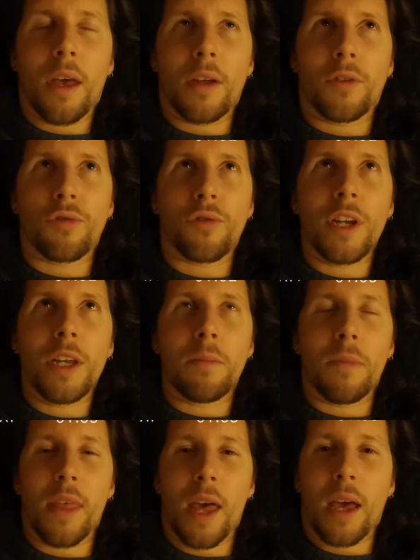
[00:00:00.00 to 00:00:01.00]

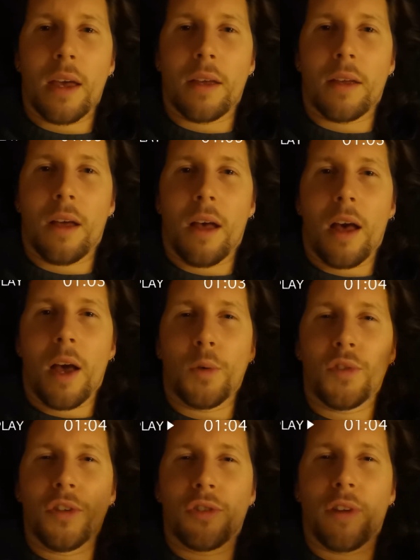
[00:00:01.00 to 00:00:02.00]
dream that I
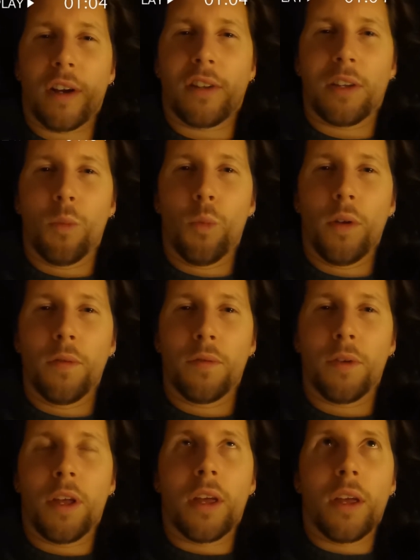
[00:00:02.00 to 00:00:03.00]
was interacting
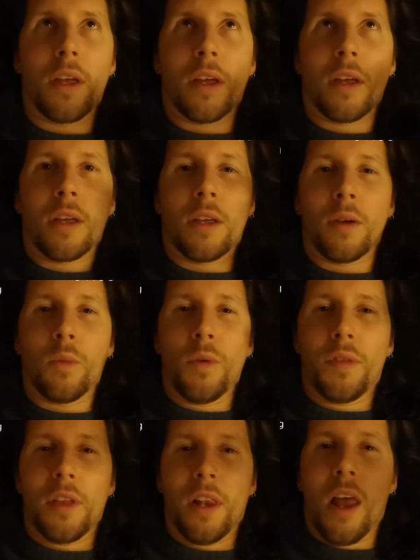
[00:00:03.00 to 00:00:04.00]
with
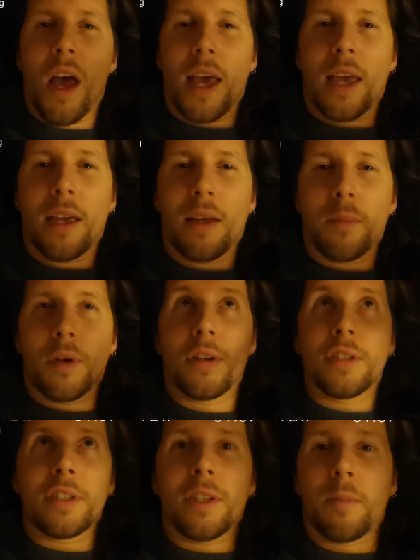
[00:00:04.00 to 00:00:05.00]
the light,
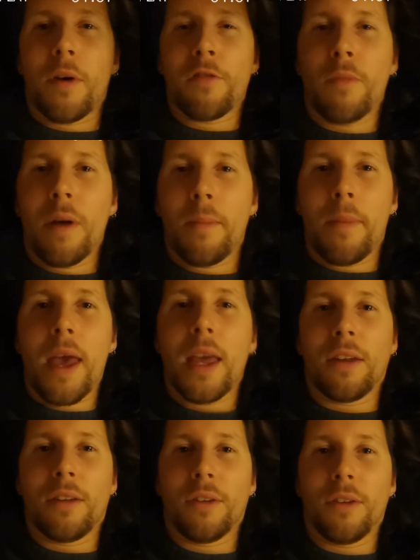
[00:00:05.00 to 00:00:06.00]
because it's above my
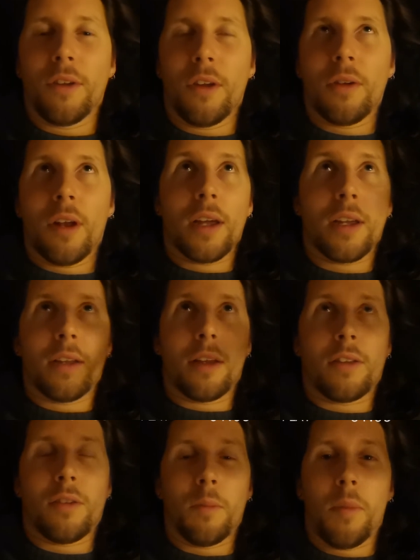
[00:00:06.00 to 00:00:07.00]
bed, you know, like,
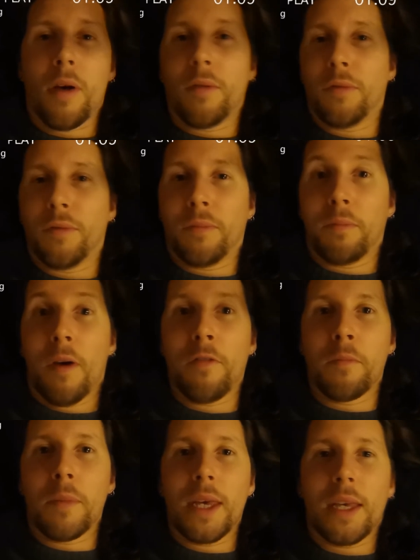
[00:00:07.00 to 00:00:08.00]
it's above
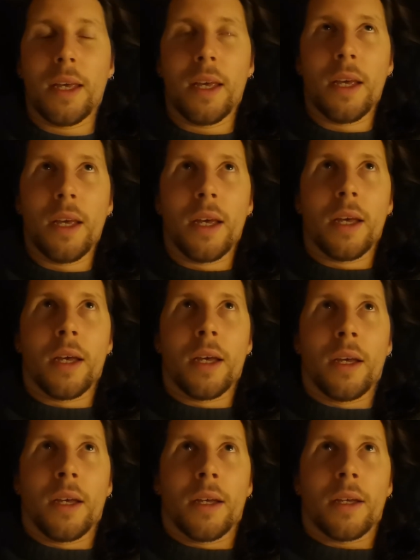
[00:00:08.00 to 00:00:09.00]
me.
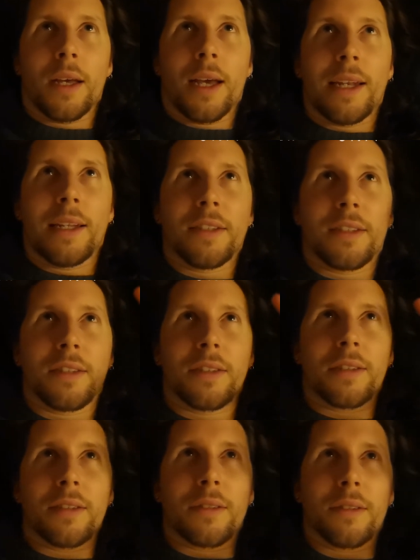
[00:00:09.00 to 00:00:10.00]
And
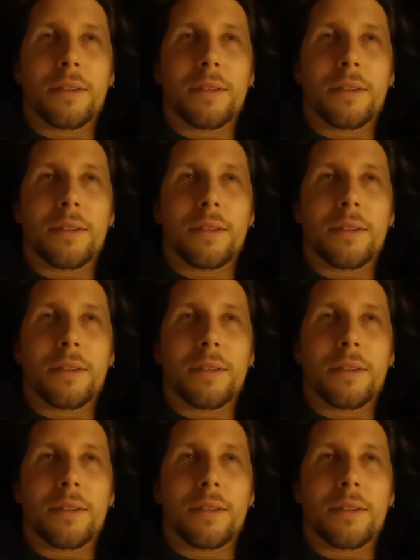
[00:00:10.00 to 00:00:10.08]
it's